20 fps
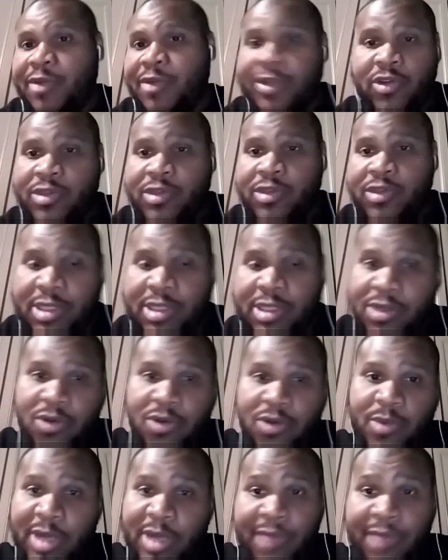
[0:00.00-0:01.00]
little sister,
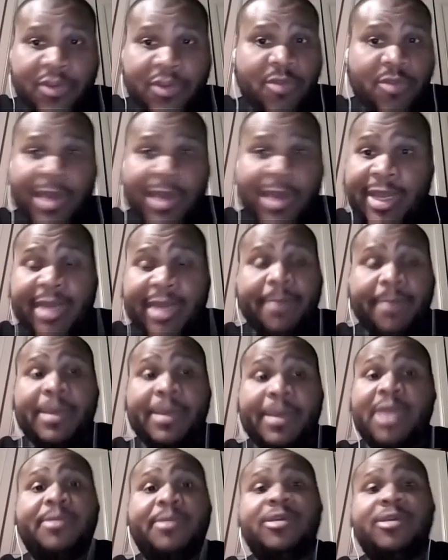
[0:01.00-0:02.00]
or whatever, you might have had a
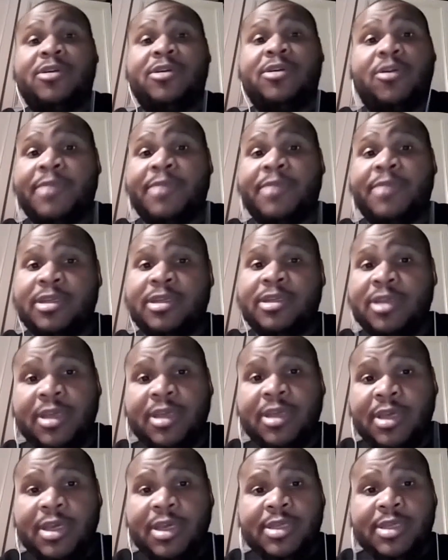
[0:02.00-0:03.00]
baby already.
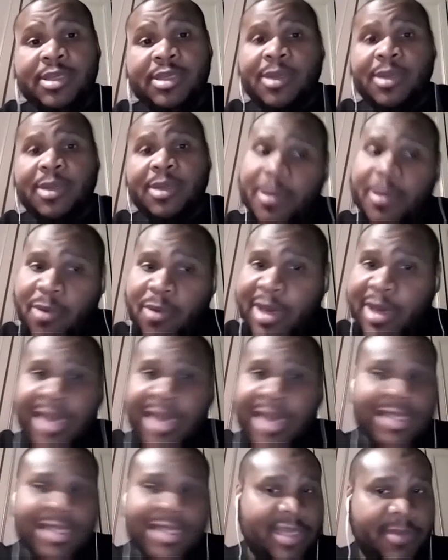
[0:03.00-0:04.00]
Some people at
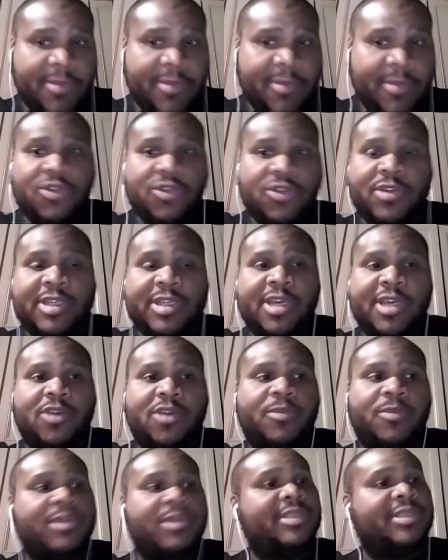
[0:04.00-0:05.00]
18 be mature as hell,
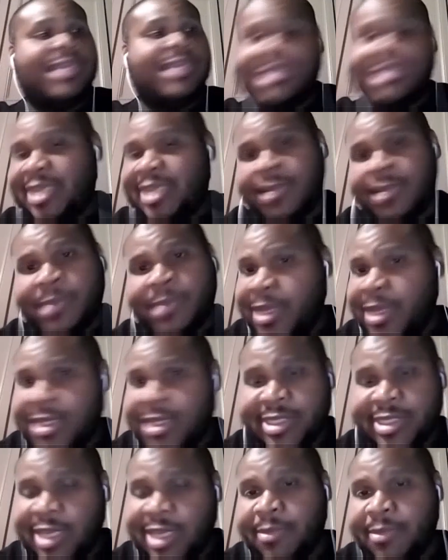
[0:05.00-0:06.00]
but that's not a blanket
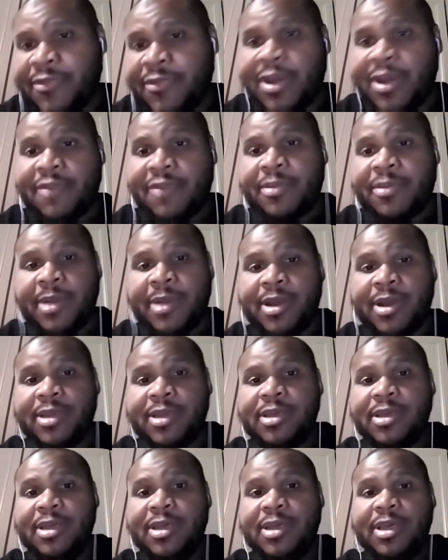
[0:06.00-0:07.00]
statement for everybody.
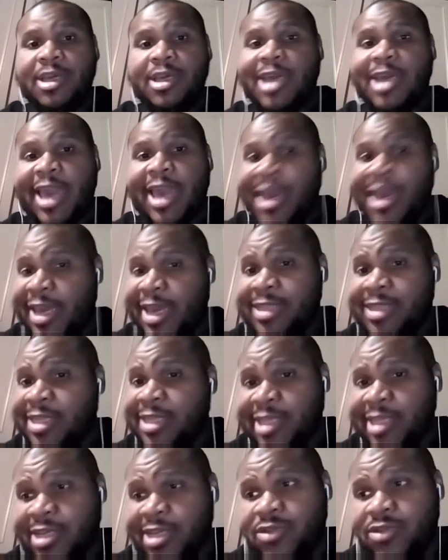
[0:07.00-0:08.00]
At mm-hmm. 18,
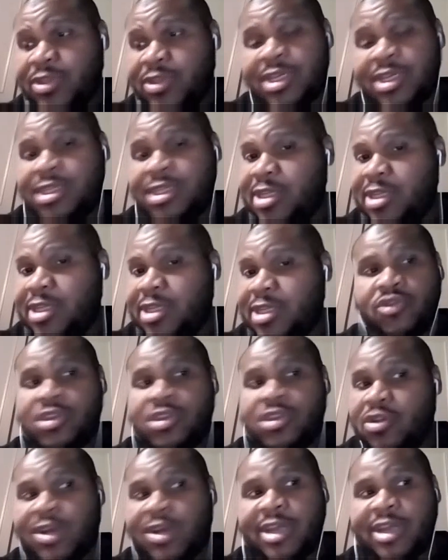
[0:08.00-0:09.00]
mm-hmm. like you said, yeah, you
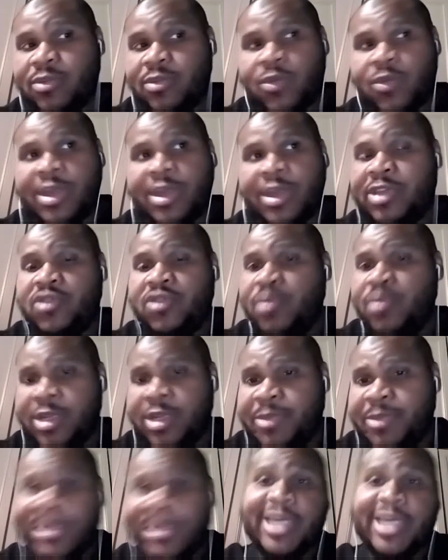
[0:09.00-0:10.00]
still got way too
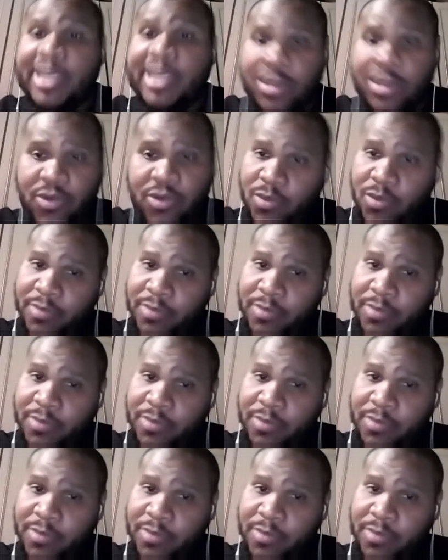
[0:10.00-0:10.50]
much play in you.